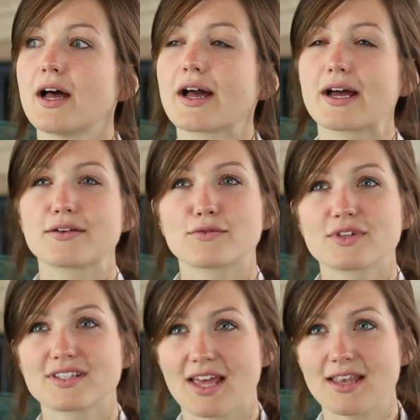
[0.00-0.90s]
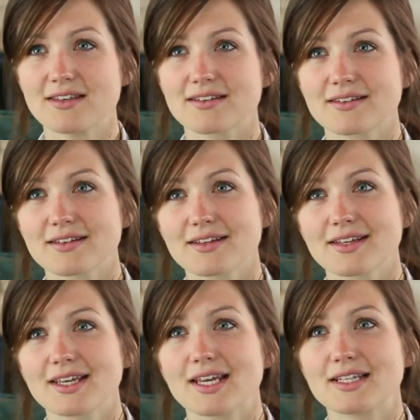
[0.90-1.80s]
kind of resent
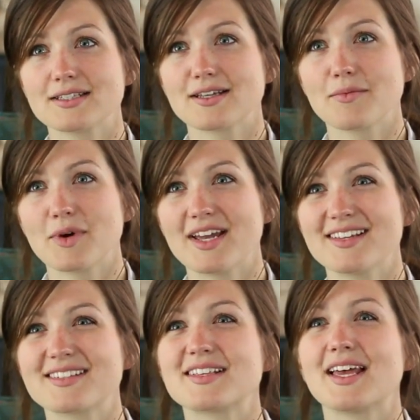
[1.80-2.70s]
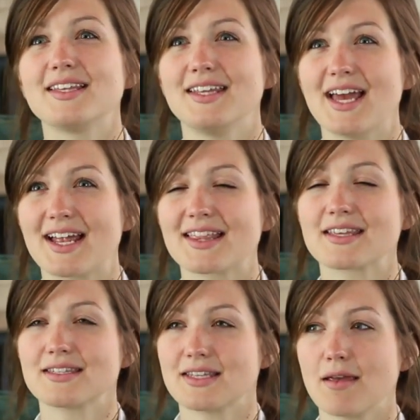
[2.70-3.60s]
in some ways, and yet at
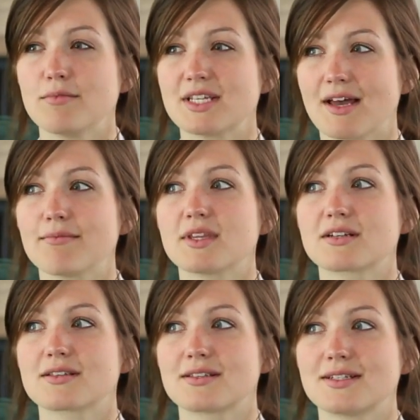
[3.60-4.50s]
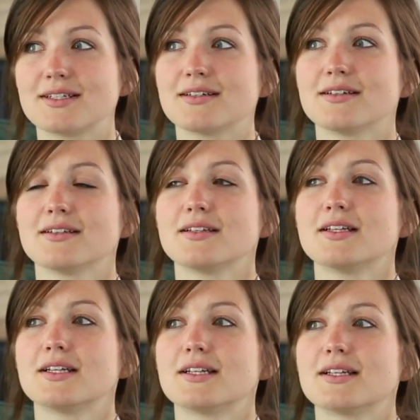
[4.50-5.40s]
the same time there's still
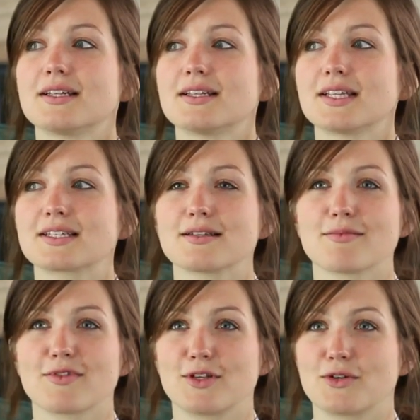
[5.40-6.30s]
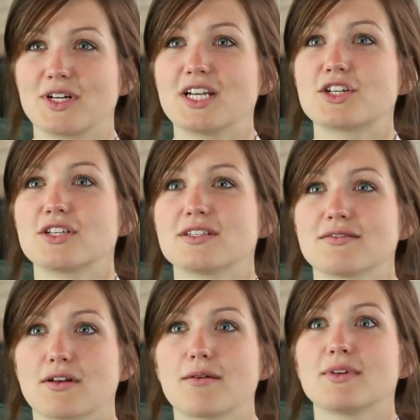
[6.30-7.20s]
like some of the traditions
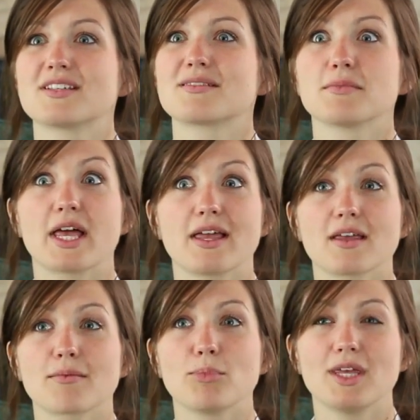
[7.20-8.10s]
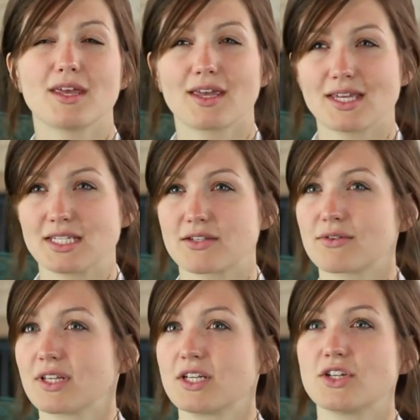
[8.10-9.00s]
of communism, like being against
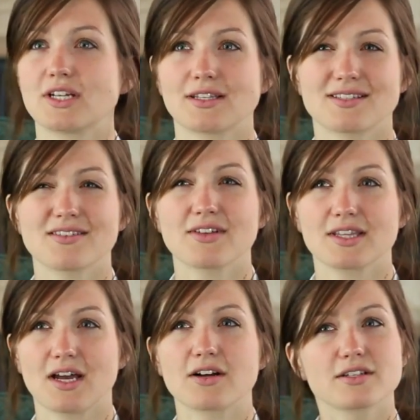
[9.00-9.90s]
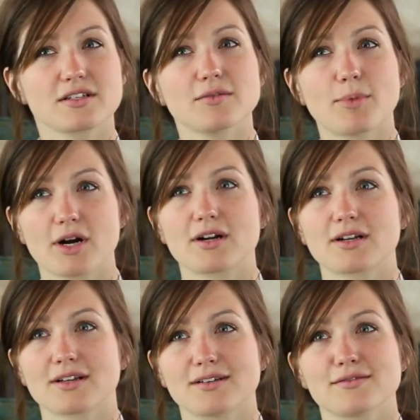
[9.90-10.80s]
religion and stuff like that, are still part
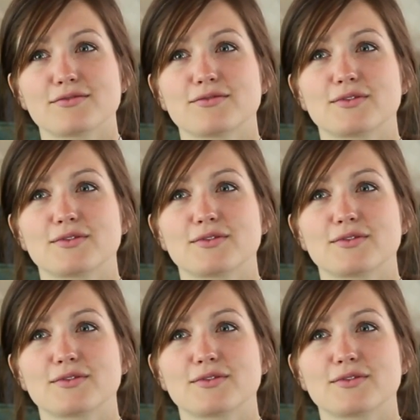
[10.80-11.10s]
of